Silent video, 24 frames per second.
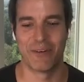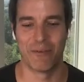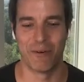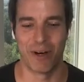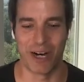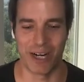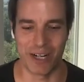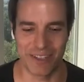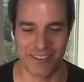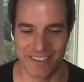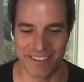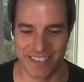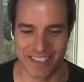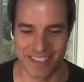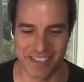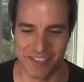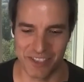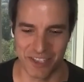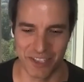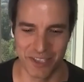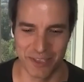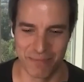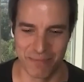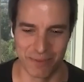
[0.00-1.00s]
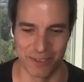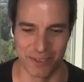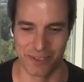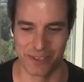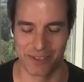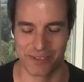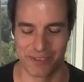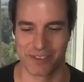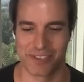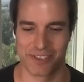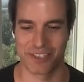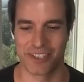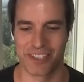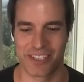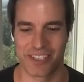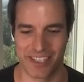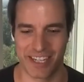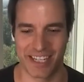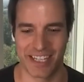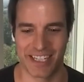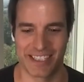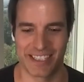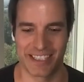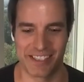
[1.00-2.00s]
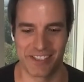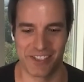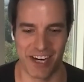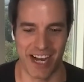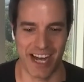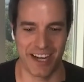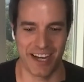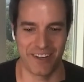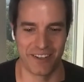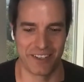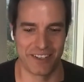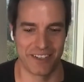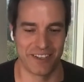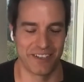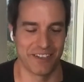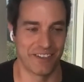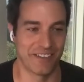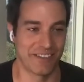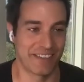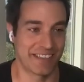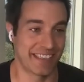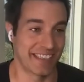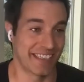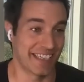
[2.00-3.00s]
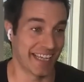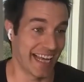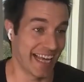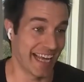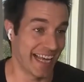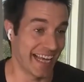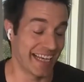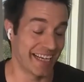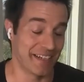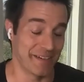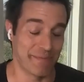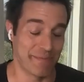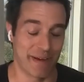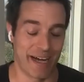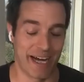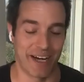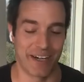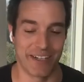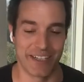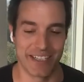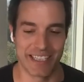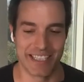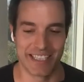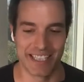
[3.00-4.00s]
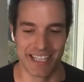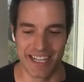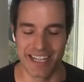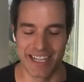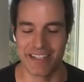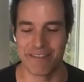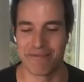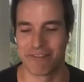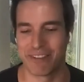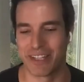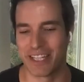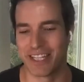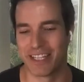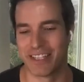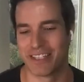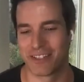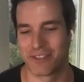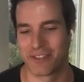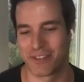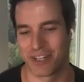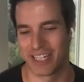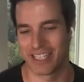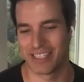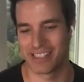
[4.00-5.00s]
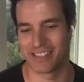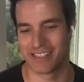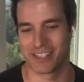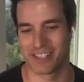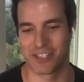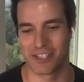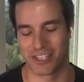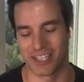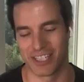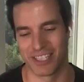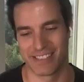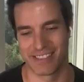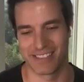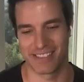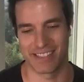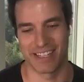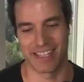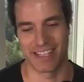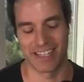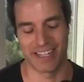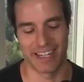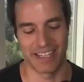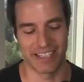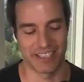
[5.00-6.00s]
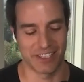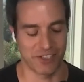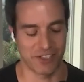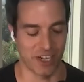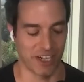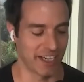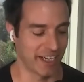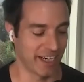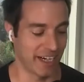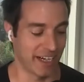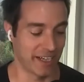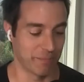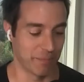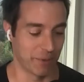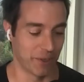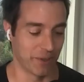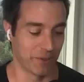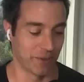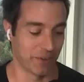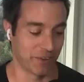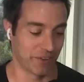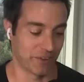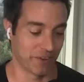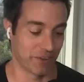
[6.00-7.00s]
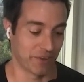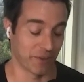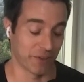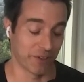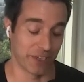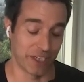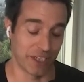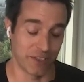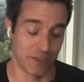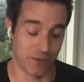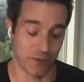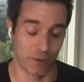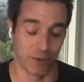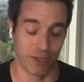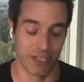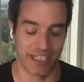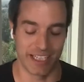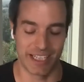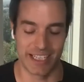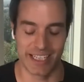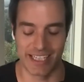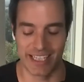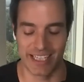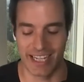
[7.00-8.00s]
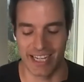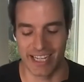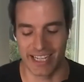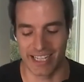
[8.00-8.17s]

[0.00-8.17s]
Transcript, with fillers: Well, welcome to the show, Bruce. We're so excited to chat with you today about life in the transitions. And I, Johnny and I both thoroughly enjoyed it.